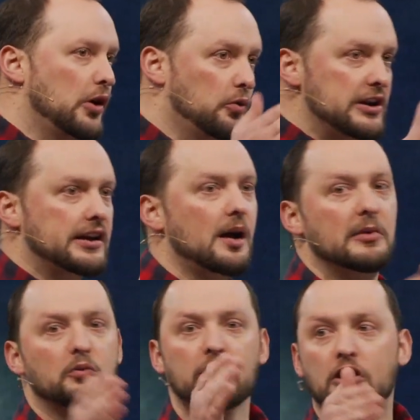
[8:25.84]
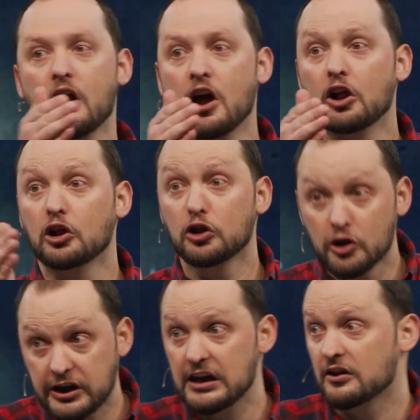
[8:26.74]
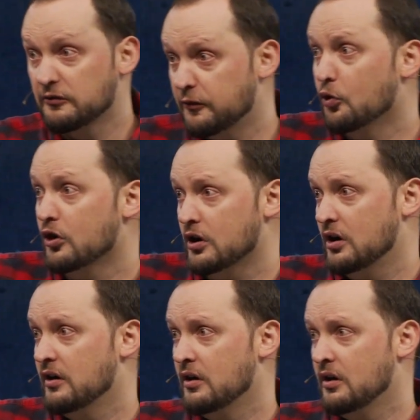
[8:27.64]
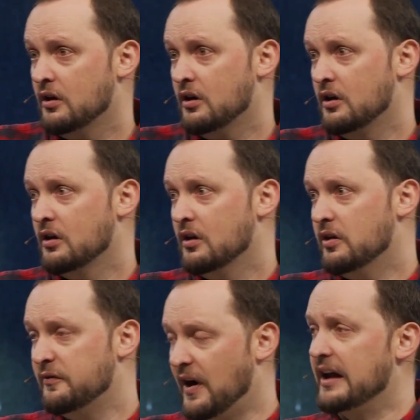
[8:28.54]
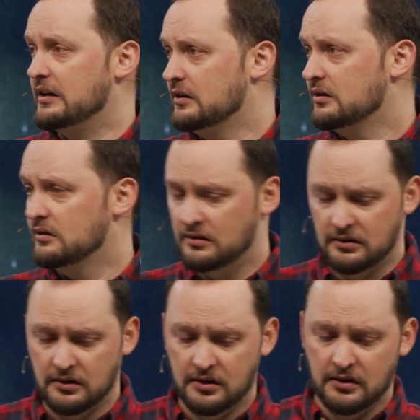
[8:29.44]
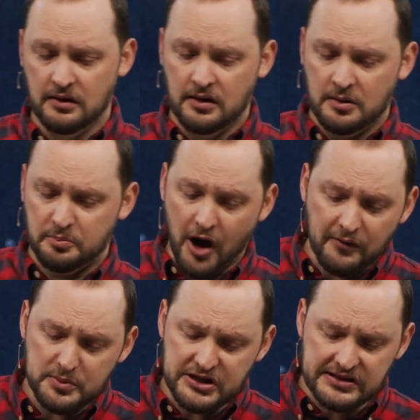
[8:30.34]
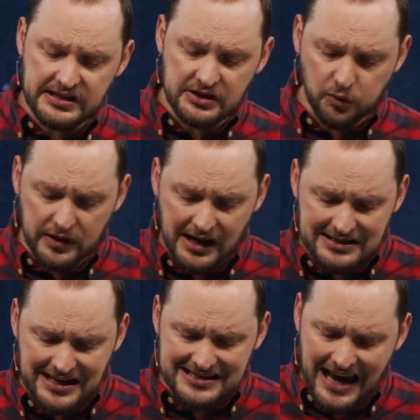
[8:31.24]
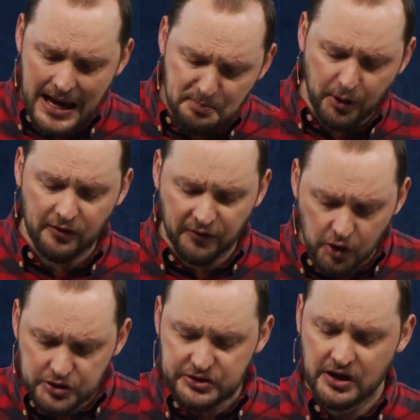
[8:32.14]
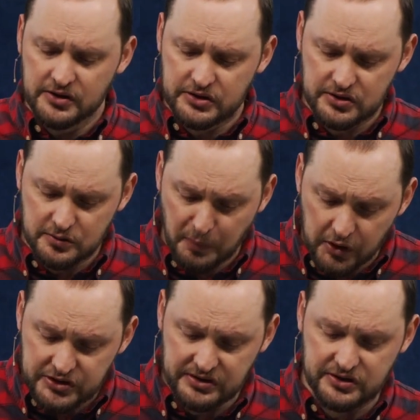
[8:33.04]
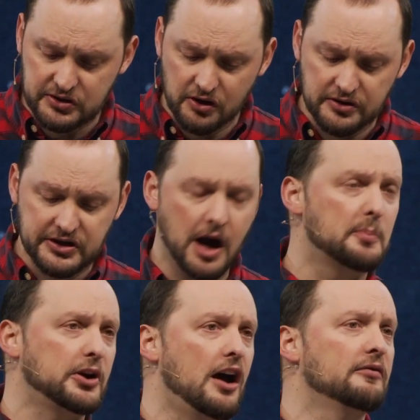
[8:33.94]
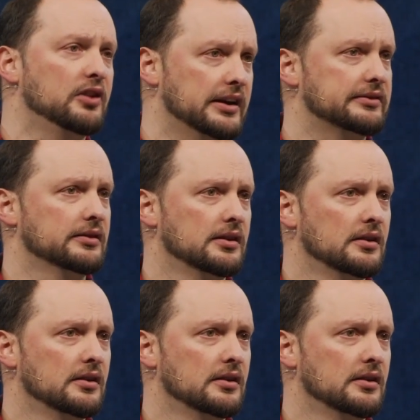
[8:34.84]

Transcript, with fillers: where we come and we're looking for the fight. Proverbs 16 28 says, A perverse person stirs up conflict.